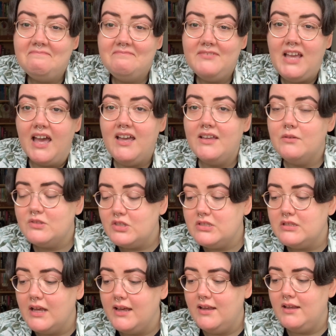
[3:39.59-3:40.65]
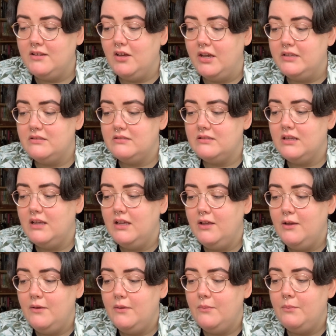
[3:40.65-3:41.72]
Yeah, it was just a nice
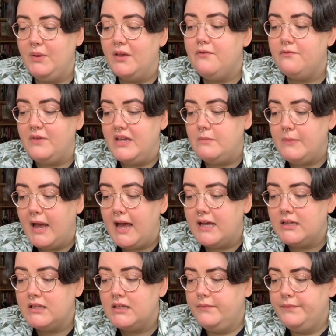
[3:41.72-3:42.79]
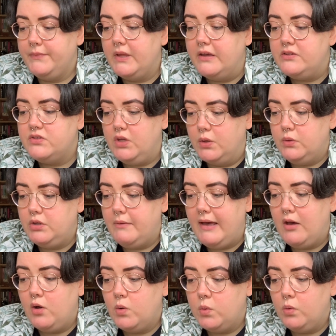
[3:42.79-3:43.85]
bit of feedback. I sold
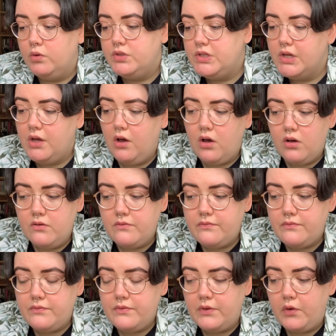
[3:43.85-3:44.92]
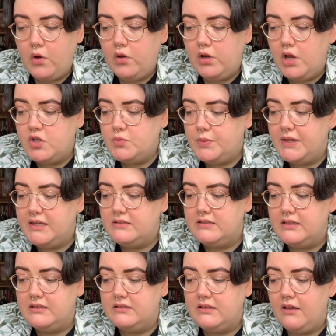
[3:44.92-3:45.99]
about a quarter of the collage
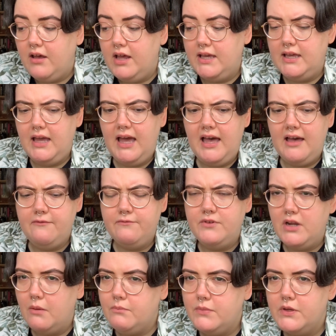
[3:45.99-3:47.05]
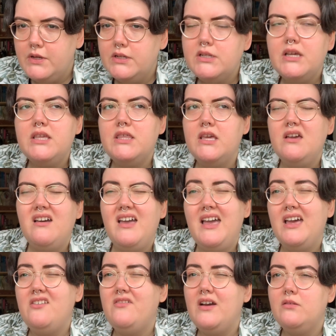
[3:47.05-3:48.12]
pieces that I have numbered. I think I
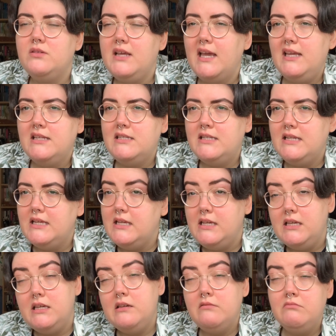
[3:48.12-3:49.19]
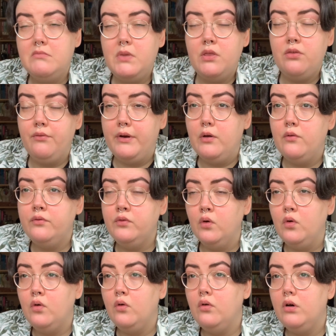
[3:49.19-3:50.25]
had around 83 or
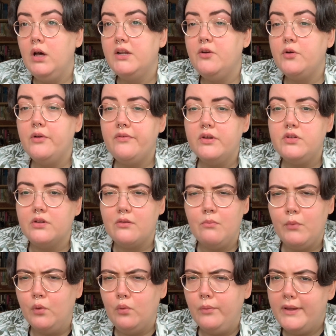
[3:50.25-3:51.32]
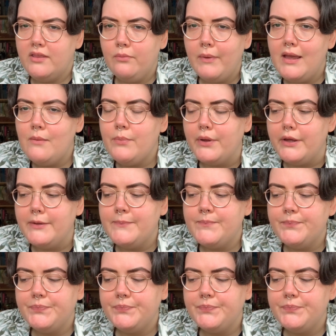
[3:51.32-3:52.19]
4. I don't know if I took them all with me, but